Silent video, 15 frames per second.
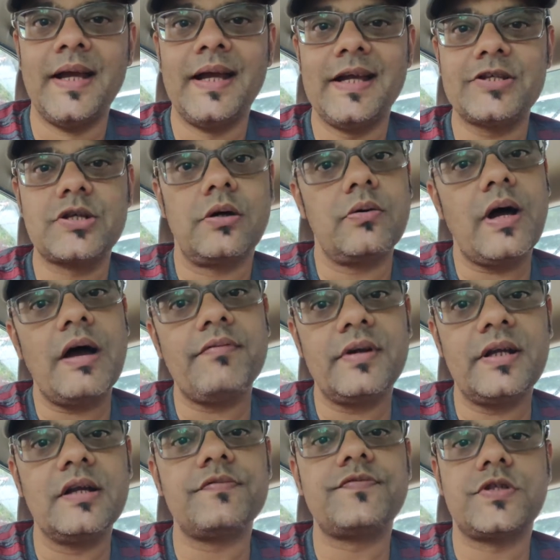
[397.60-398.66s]
it's going to have
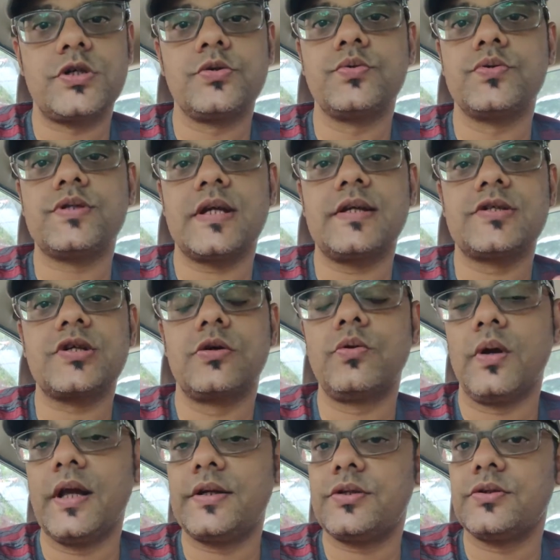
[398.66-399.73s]
enough juice and it's
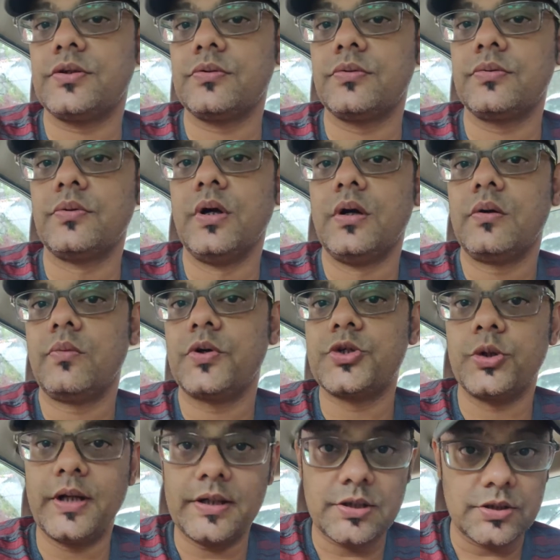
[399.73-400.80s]
going to let you do what
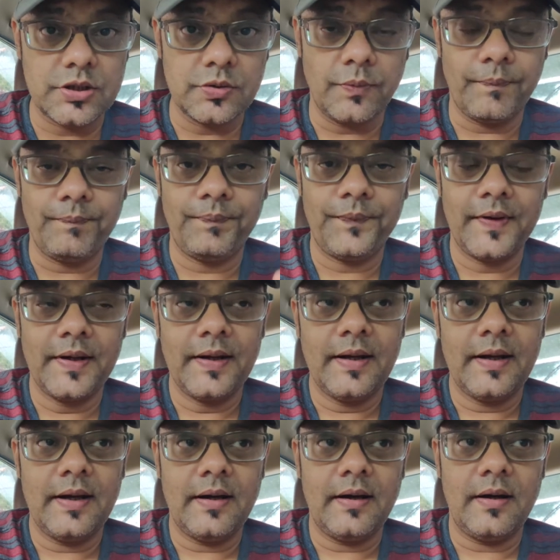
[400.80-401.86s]
you need to do.
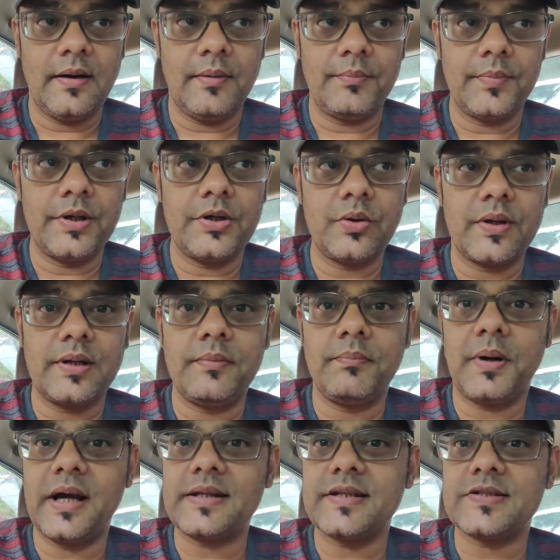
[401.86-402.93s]
Um, you
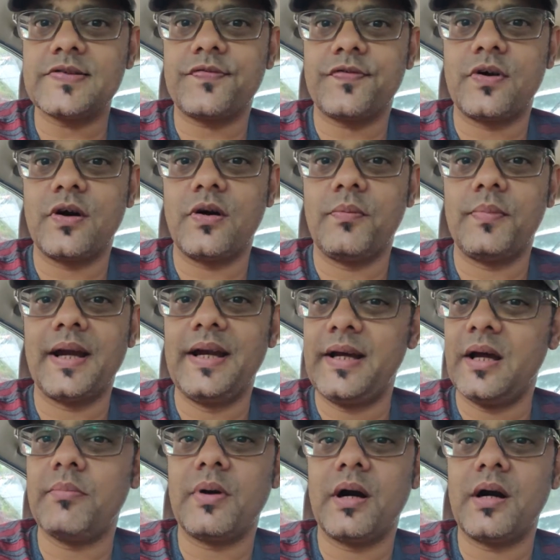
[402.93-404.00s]
can buy this from
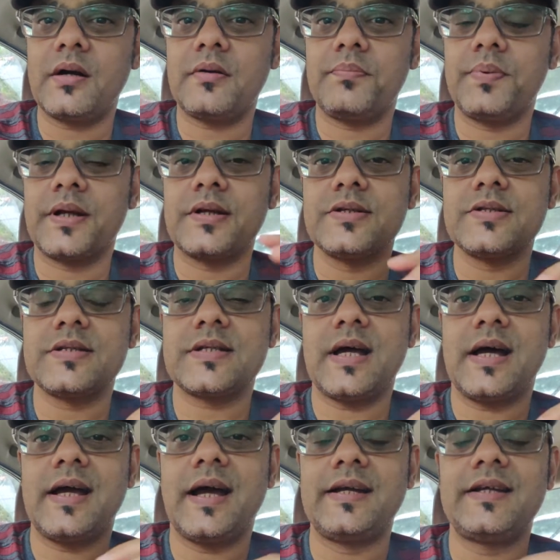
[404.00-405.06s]
IndiaMart because
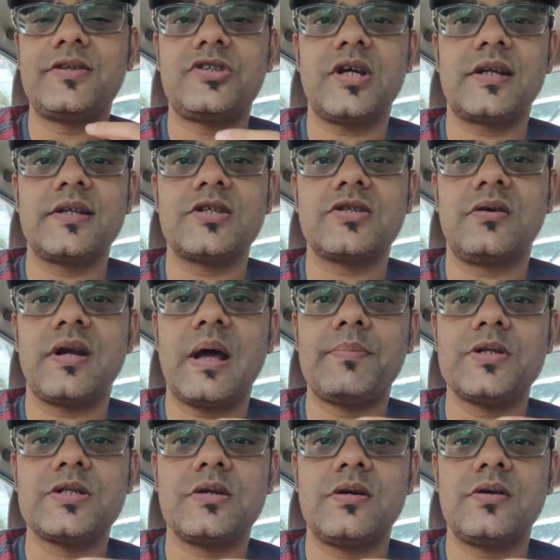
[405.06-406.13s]
I, I, did check this on
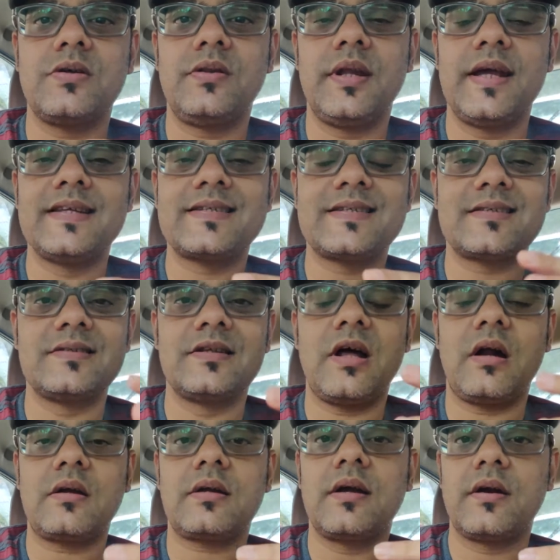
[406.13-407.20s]
Amazon. It's
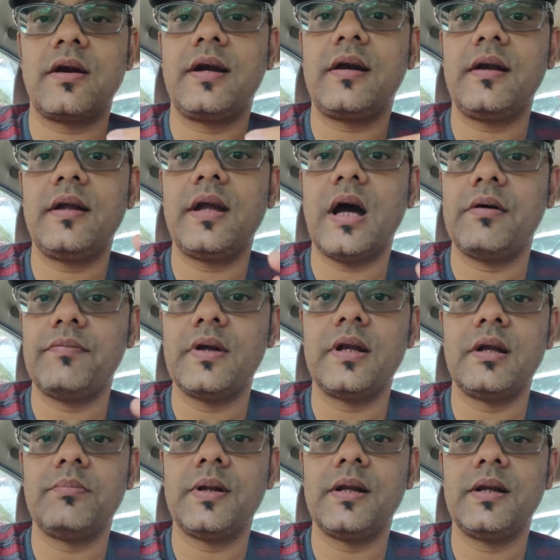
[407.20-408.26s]
not currently
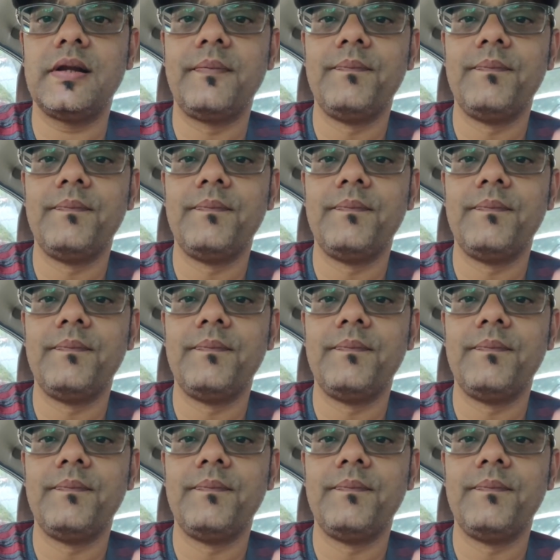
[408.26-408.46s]
available.